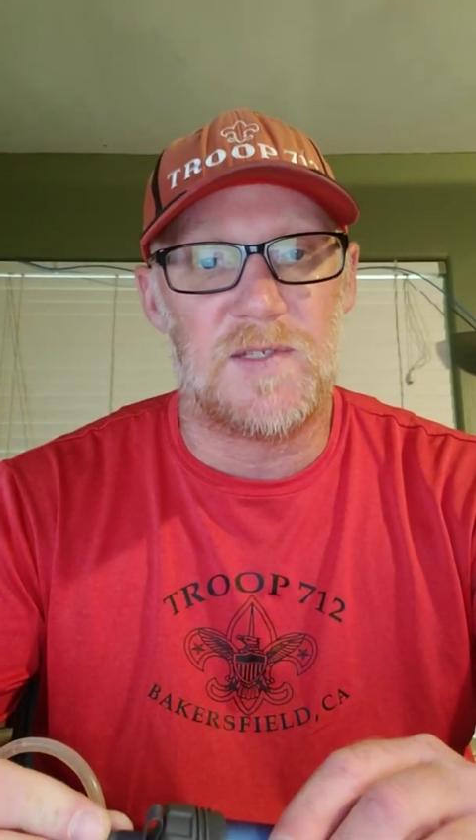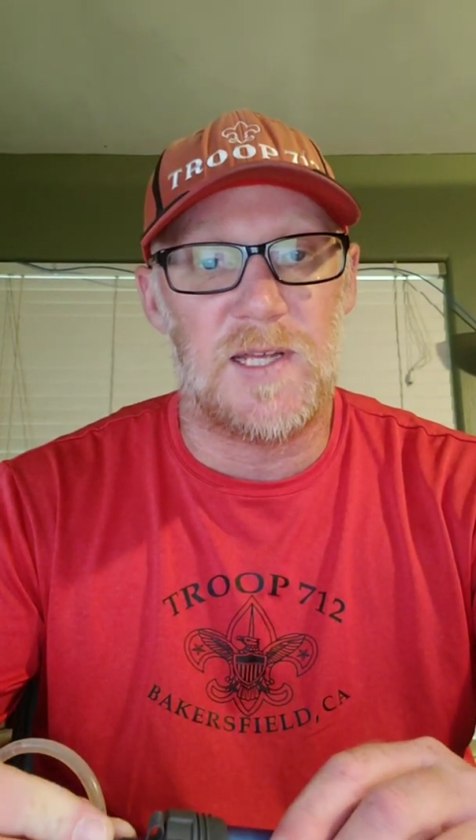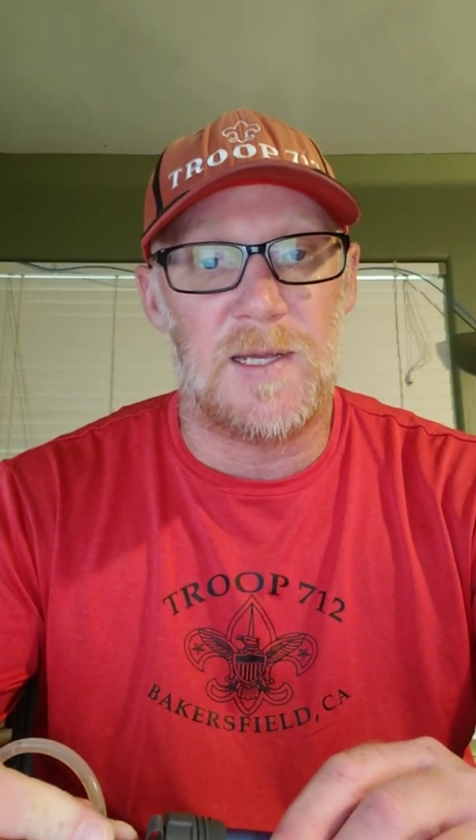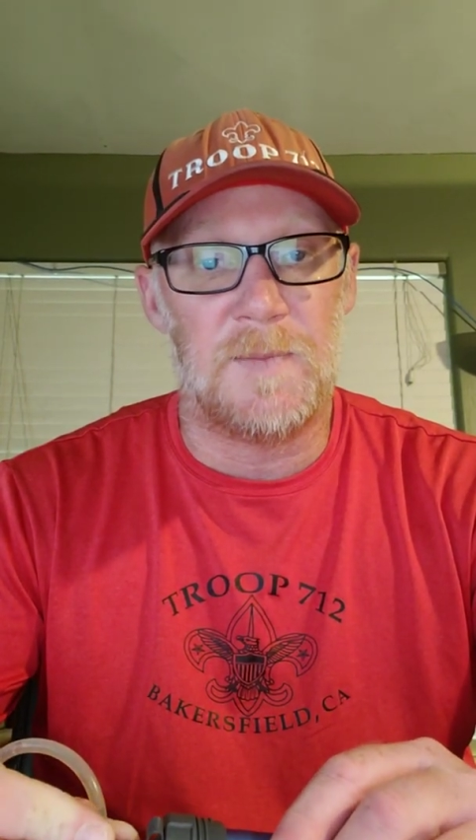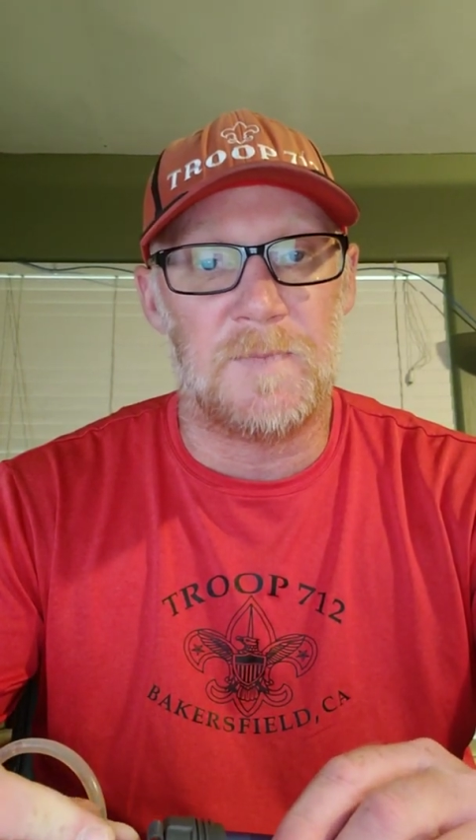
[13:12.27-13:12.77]

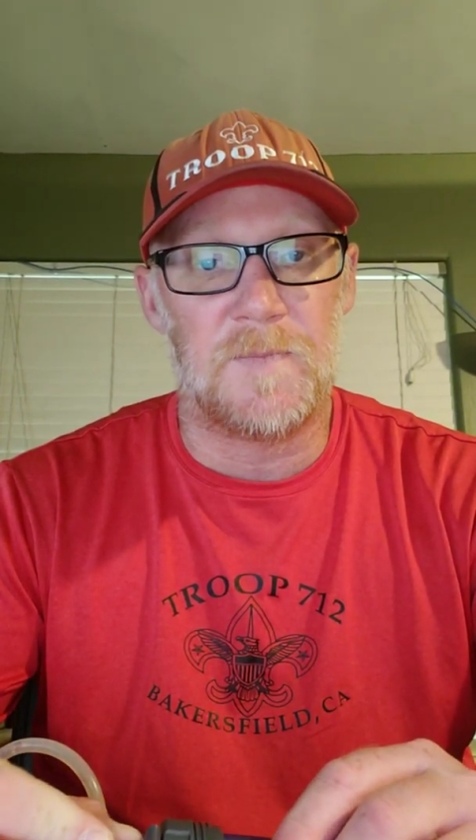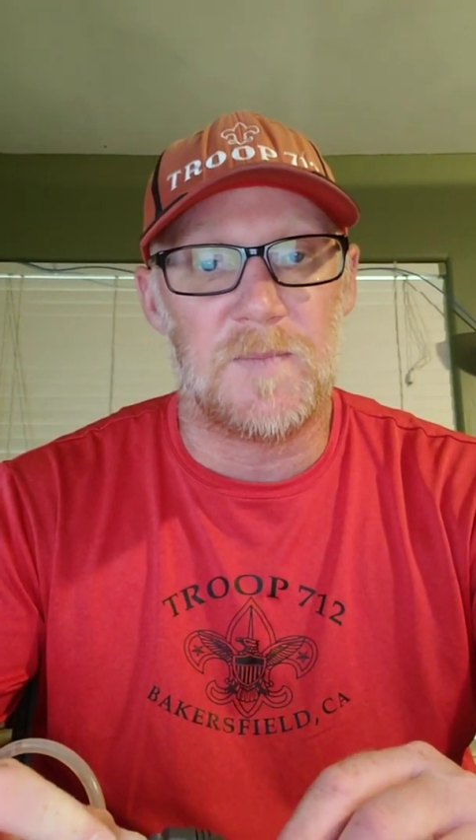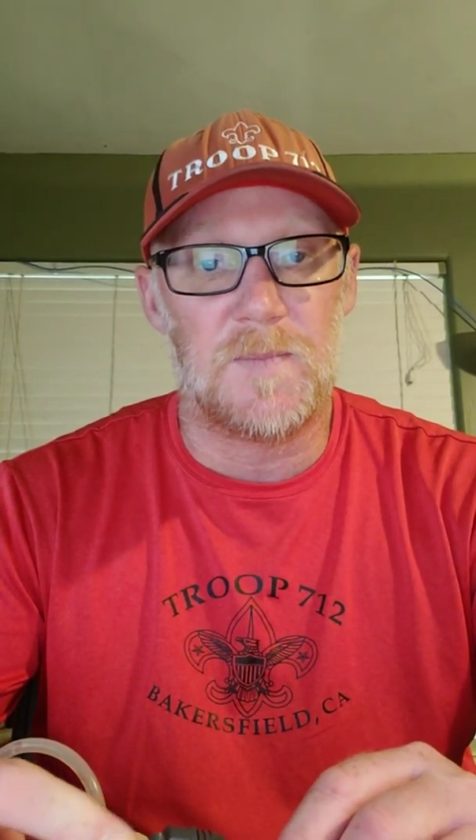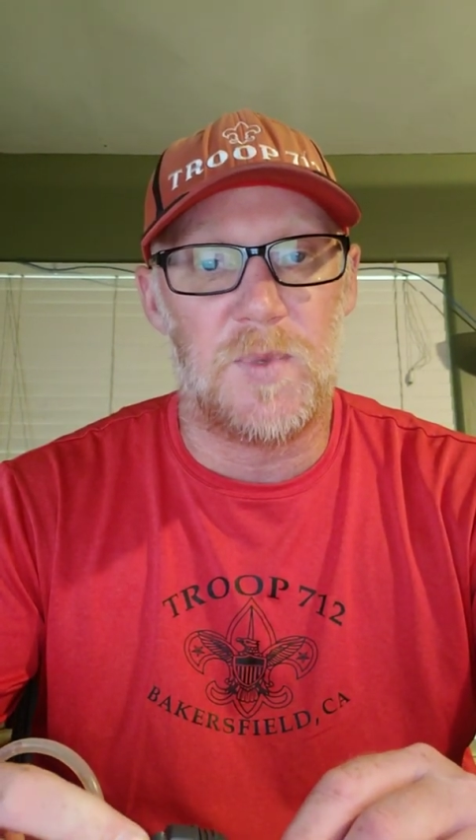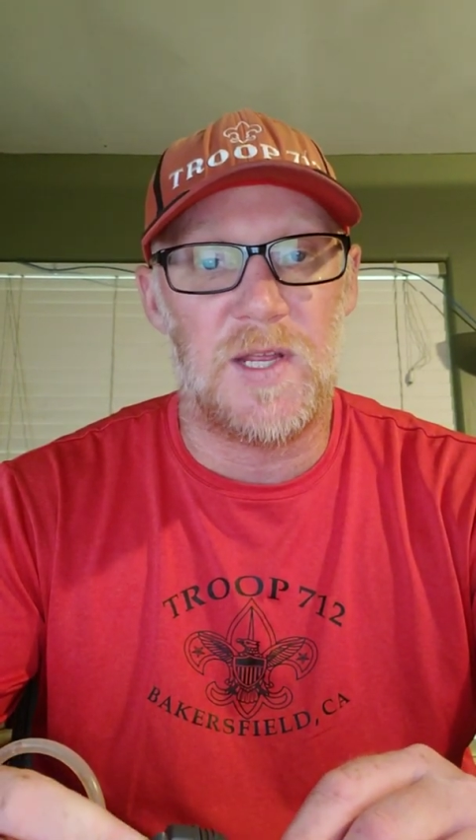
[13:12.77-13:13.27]
them
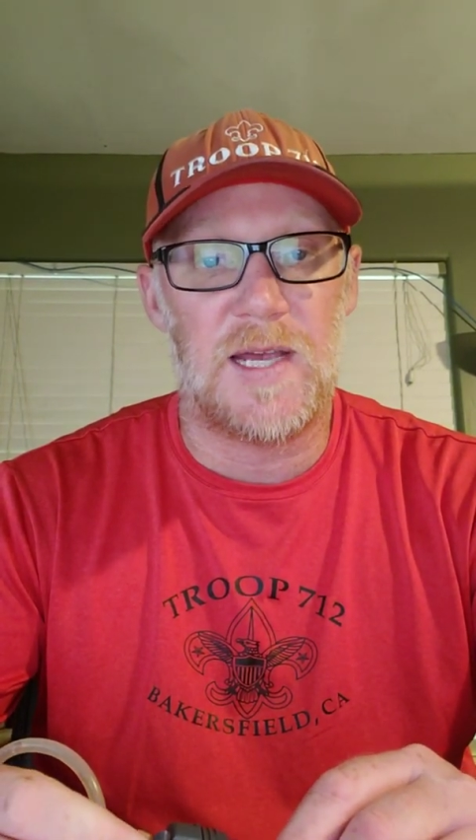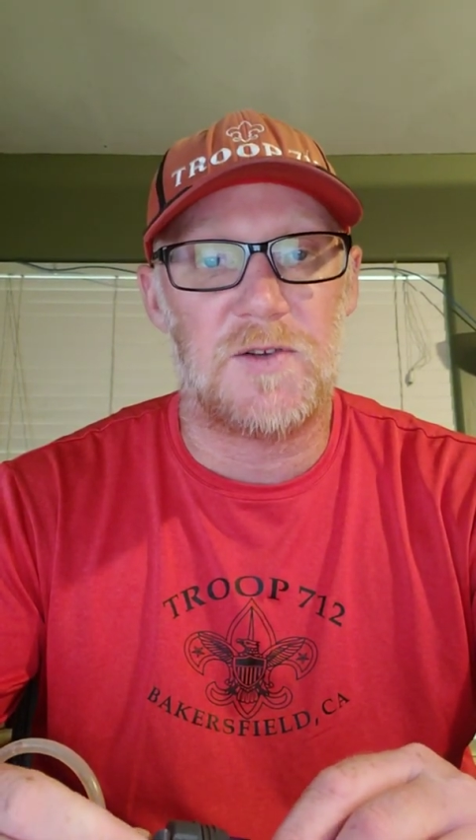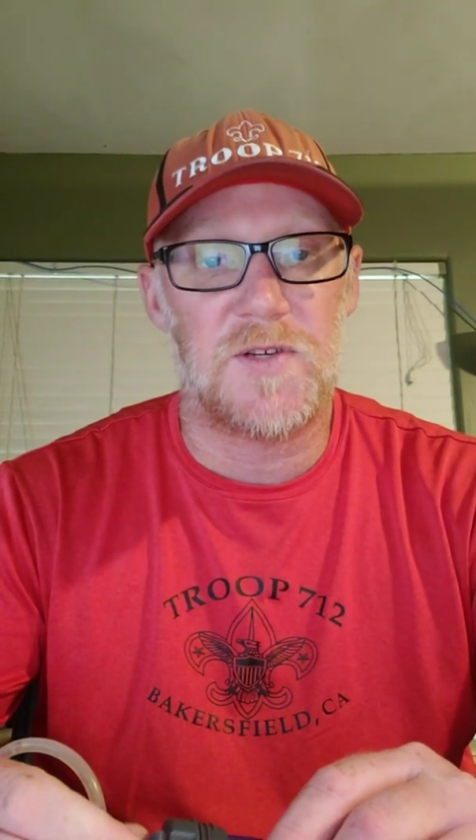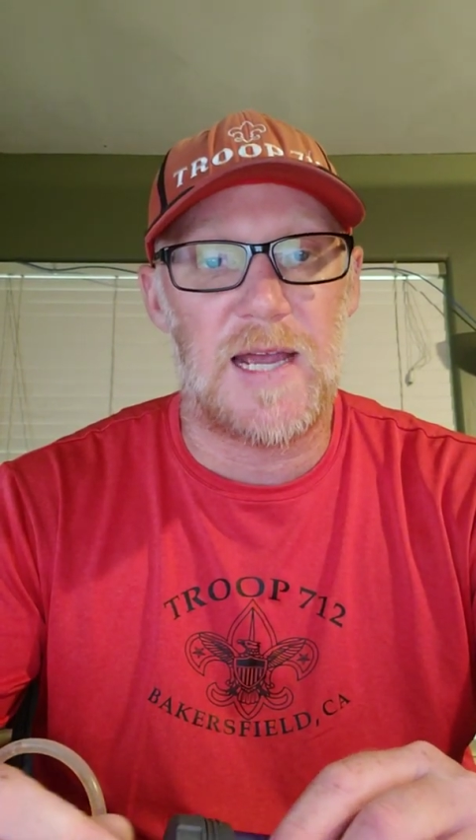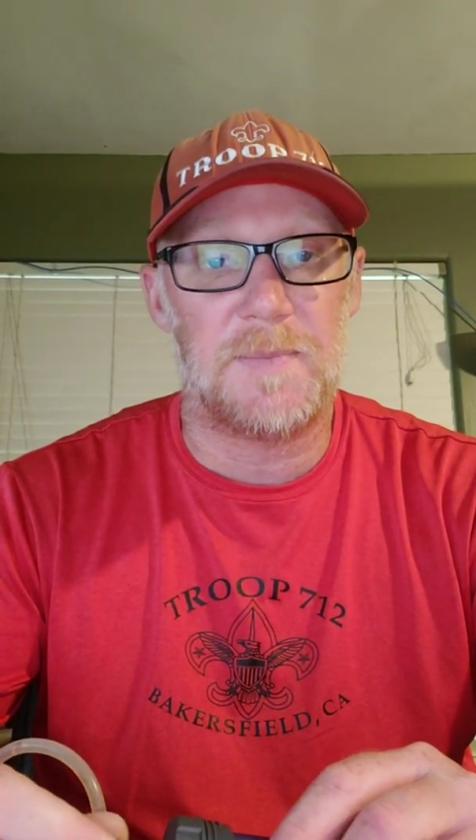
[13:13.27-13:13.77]
putting
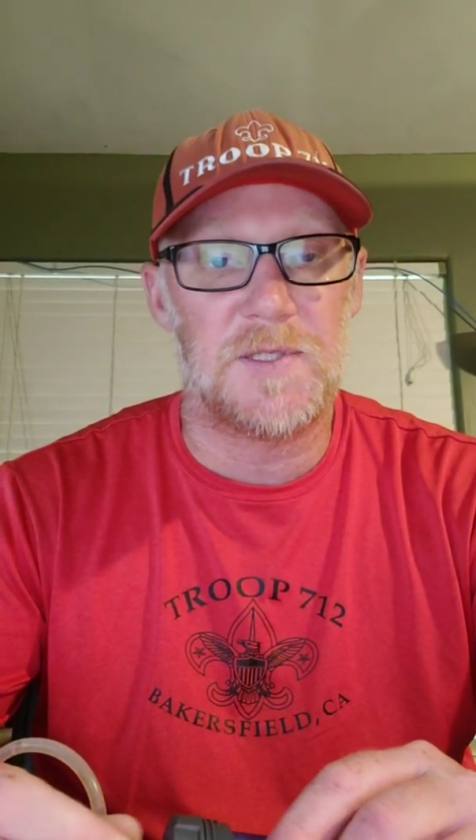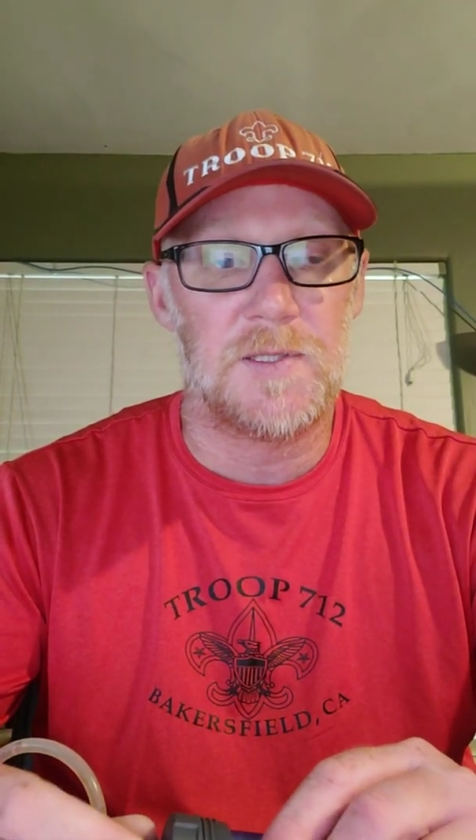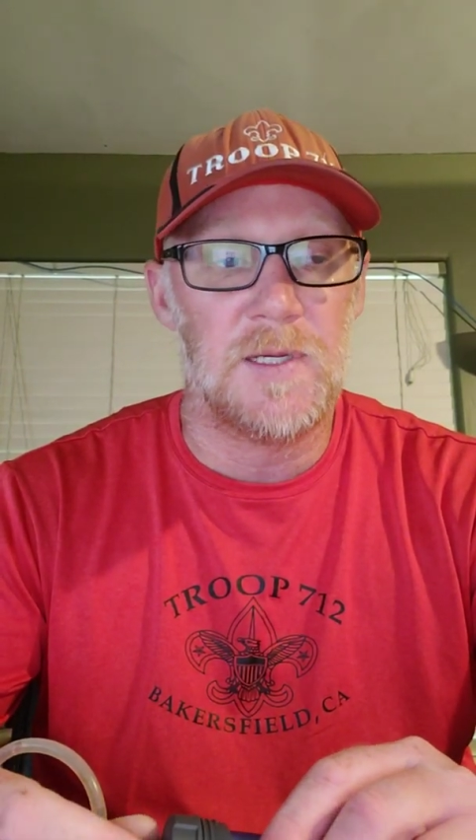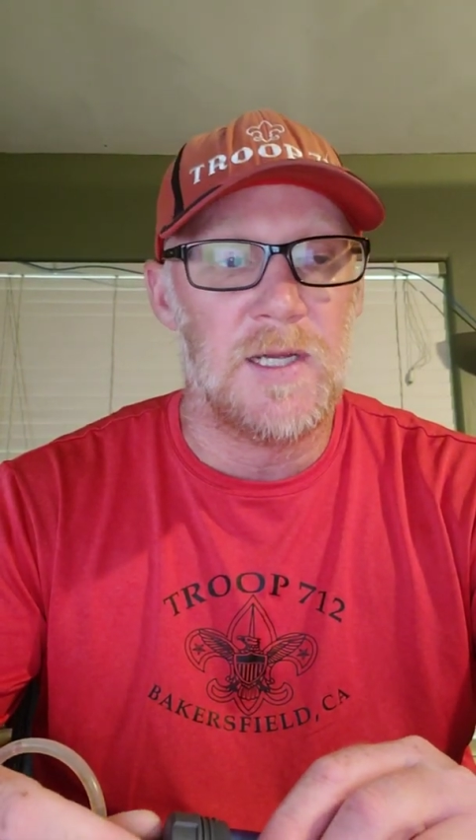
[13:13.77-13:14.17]
out traps